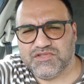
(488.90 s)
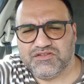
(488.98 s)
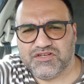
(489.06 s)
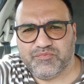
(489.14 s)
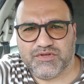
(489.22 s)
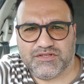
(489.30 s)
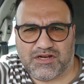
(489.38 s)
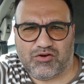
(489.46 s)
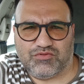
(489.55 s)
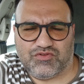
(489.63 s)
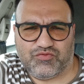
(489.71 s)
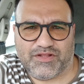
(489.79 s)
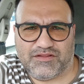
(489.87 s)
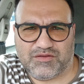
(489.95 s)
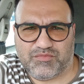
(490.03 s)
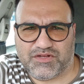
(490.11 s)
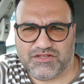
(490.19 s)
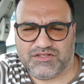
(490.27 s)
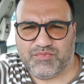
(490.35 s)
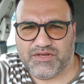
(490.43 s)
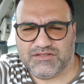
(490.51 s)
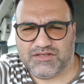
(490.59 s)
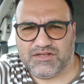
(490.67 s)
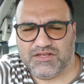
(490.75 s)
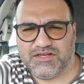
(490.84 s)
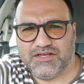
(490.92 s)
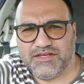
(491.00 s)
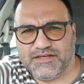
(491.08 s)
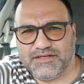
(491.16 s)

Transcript: the trip is around 20 minutes basically.